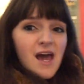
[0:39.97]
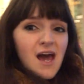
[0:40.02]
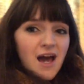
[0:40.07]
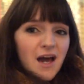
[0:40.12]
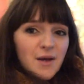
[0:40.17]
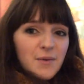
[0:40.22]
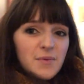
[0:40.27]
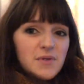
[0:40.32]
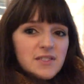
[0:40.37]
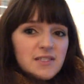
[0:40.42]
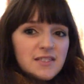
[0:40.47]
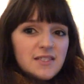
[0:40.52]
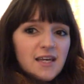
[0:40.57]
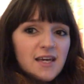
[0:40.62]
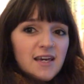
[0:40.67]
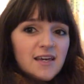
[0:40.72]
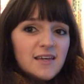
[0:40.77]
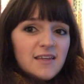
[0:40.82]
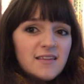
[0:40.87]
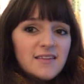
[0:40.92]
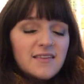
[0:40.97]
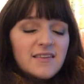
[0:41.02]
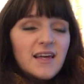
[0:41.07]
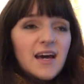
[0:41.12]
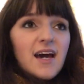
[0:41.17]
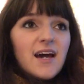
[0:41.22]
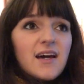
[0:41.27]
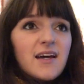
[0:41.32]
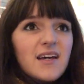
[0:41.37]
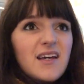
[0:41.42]
I would say
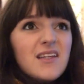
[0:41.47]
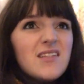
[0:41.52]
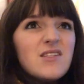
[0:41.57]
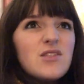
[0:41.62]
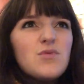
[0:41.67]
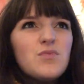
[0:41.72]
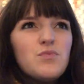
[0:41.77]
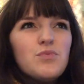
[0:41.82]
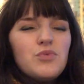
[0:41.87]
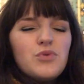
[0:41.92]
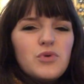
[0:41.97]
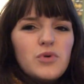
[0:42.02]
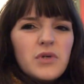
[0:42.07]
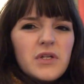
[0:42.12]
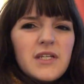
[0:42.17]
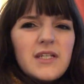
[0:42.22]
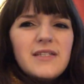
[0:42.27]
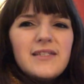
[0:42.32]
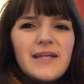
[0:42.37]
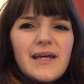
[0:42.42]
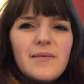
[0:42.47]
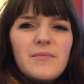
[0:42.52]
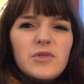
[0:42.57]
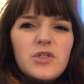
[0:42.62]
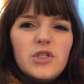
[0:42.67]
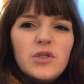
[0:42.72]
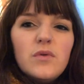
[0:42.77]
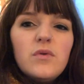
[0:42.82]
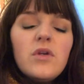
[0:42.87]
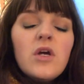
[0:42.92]
that it's pretty damn
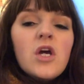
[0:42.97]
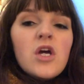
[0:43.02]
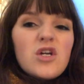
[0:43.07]
cute.